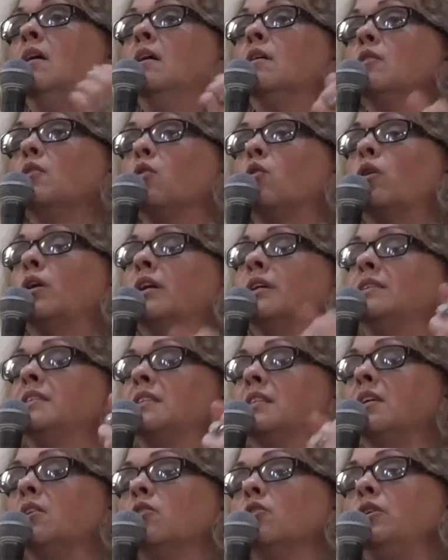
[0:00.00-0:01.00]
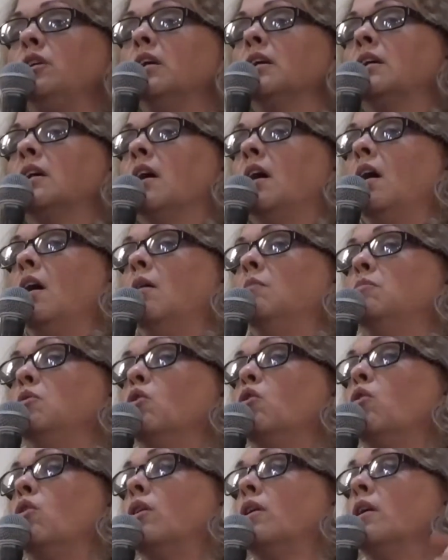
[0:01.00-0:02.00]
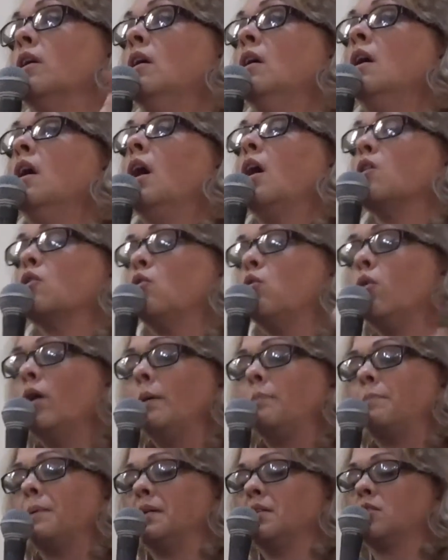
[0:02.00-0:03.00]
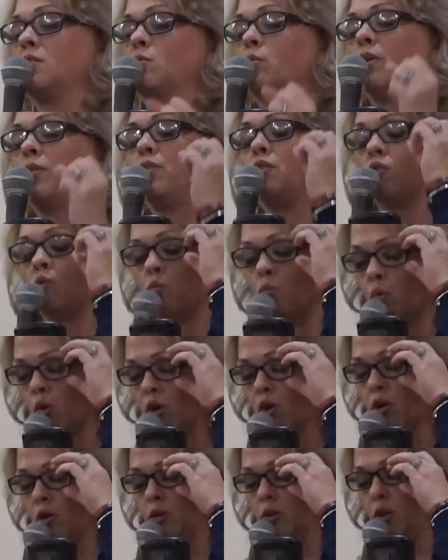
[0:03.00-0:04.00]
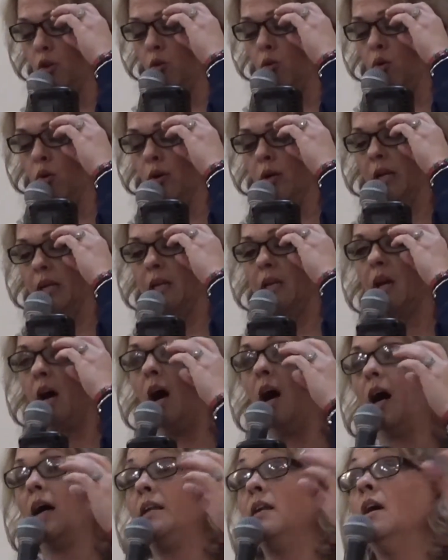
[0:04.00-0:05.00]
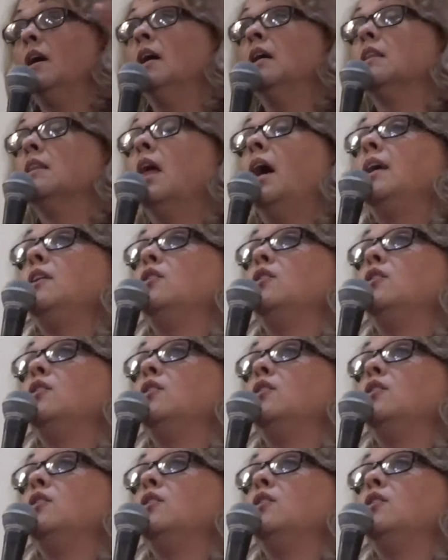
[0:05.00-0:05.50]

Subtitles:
Lord, until You come. Lord, equip us with Your Word, Lord. And God, let